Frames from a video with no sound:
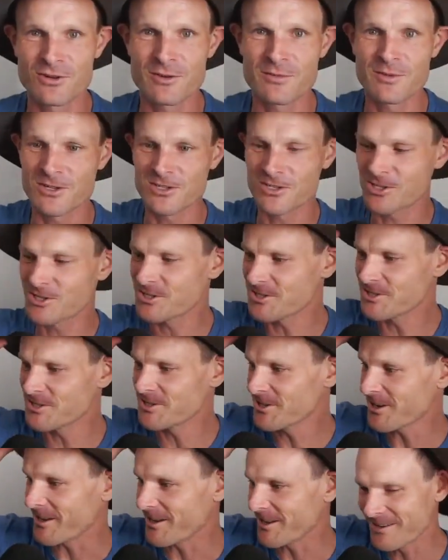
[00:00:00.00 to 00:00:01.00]
me on Choosing Your
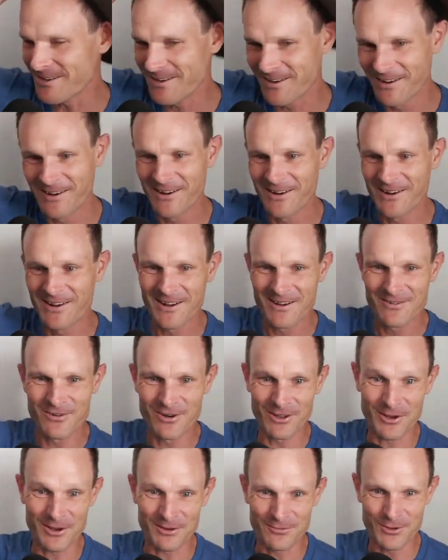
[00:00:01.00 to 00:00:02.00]
Uni. We're
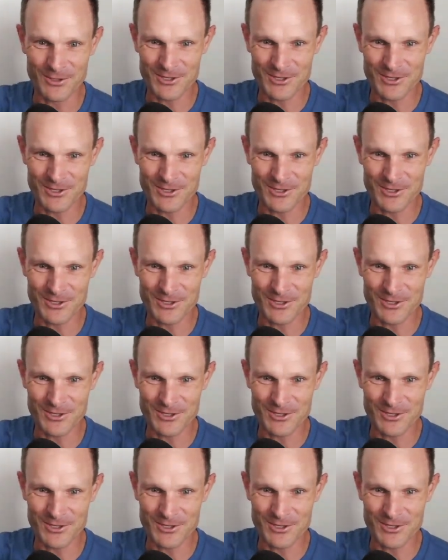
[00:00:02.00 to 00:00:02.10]
really looking forward